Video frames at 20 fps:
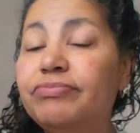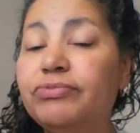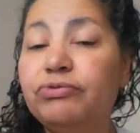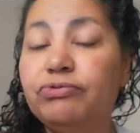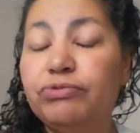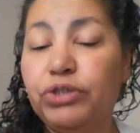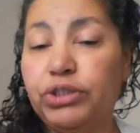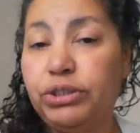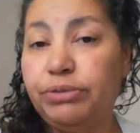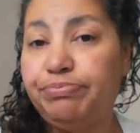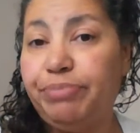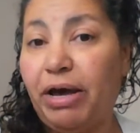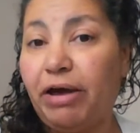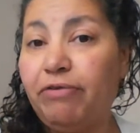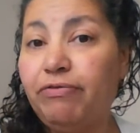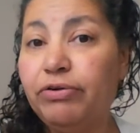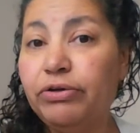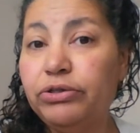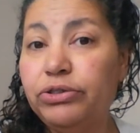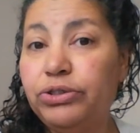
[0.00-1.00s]

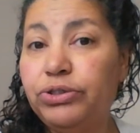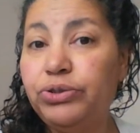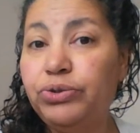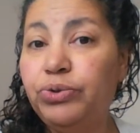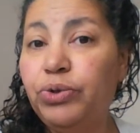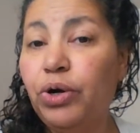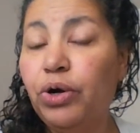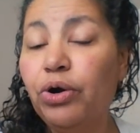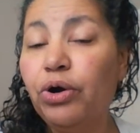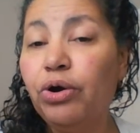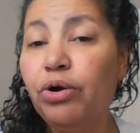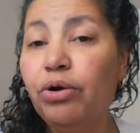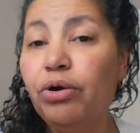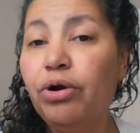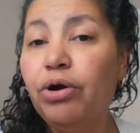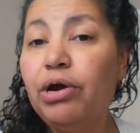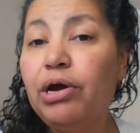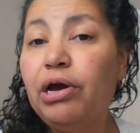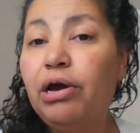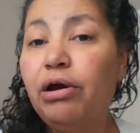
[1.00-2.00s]
respectful to her
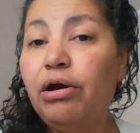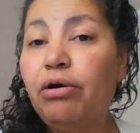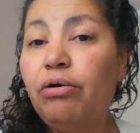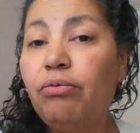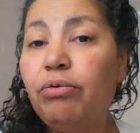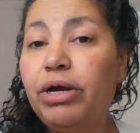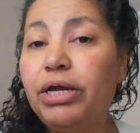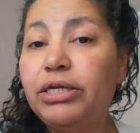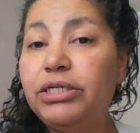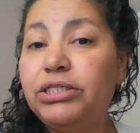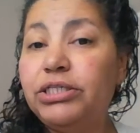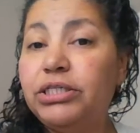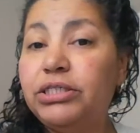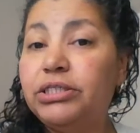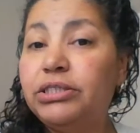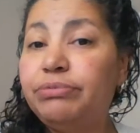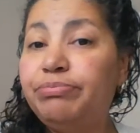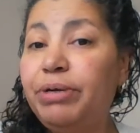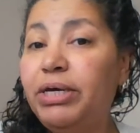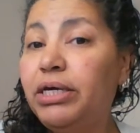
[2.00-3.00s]
when she's
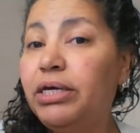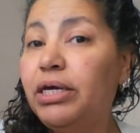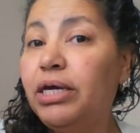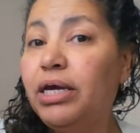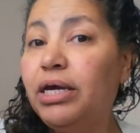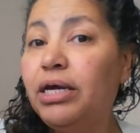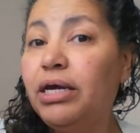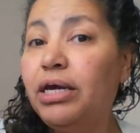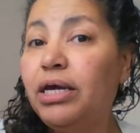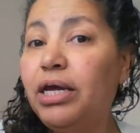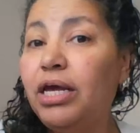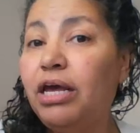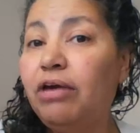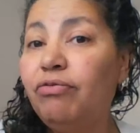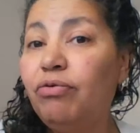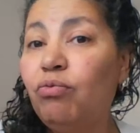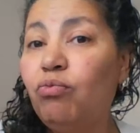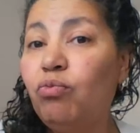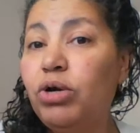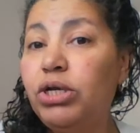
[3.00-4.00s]
speaking,
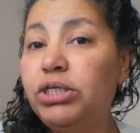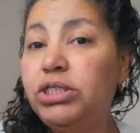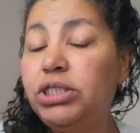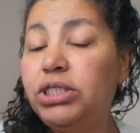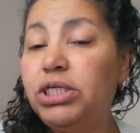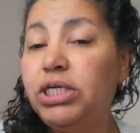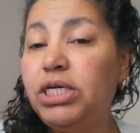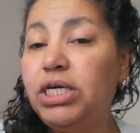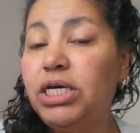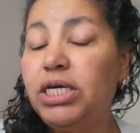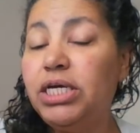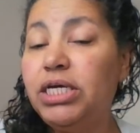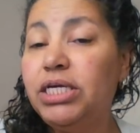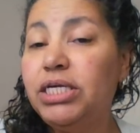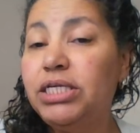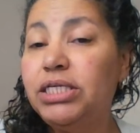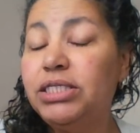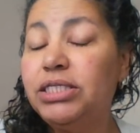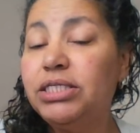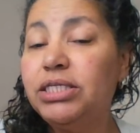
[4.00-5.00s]
even when she
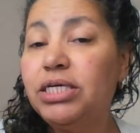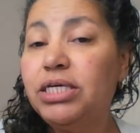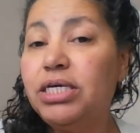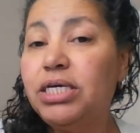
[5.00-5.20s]
is